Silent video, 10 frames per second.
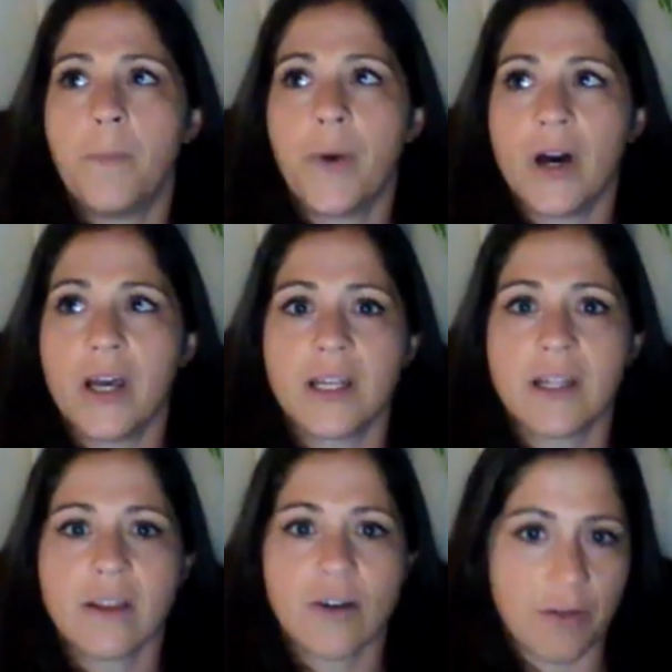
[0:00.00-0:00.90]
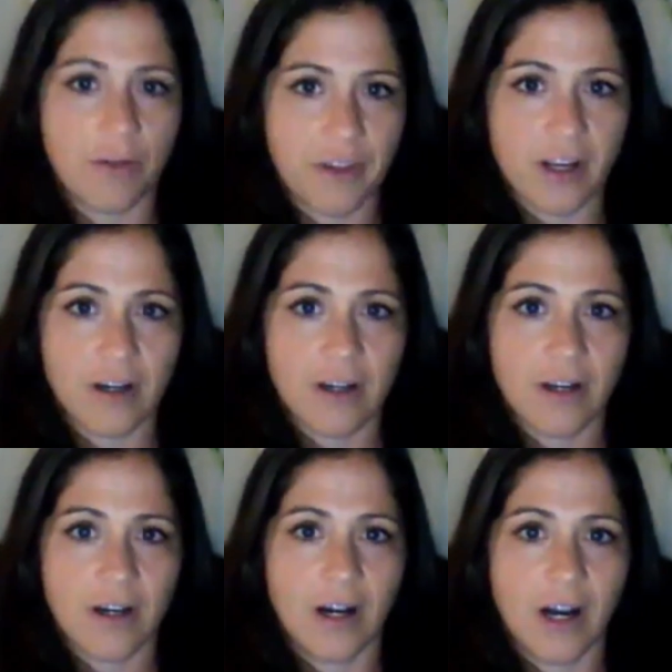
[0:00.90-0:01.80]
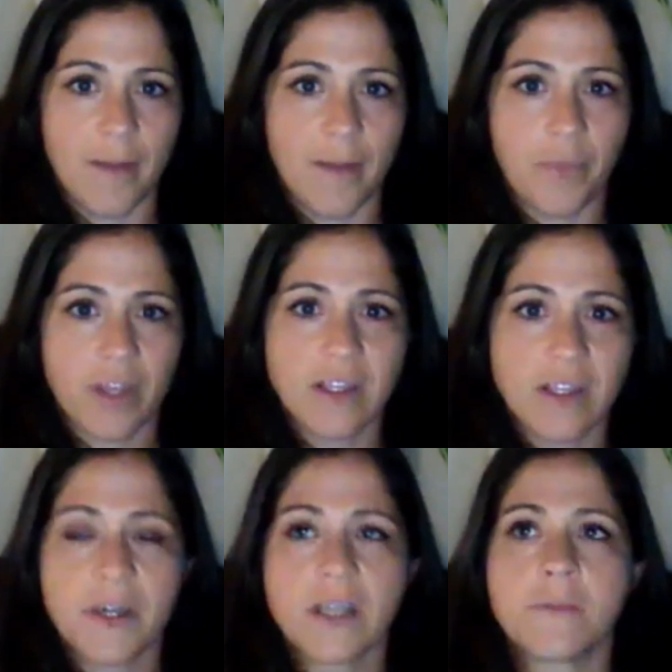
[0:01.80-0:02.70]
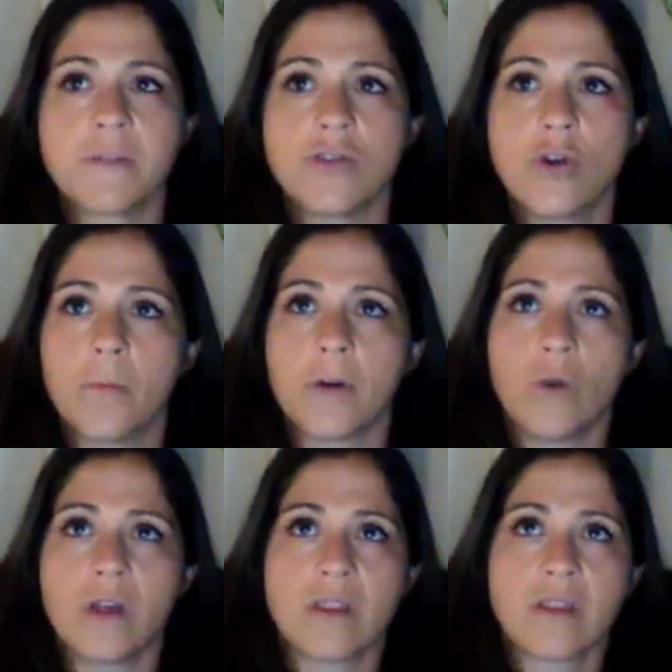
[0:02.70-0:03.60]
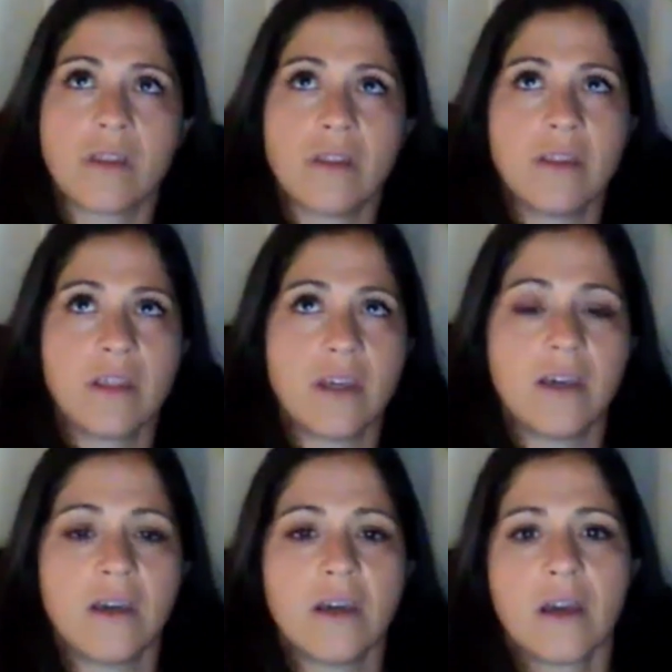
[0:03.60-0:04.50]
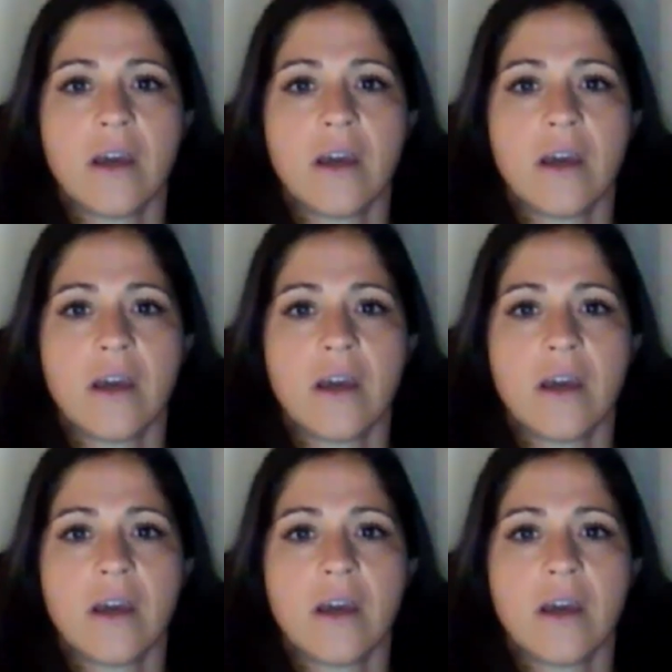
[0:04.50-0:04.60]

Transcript: but they're out there. I think the biggest misnomer with the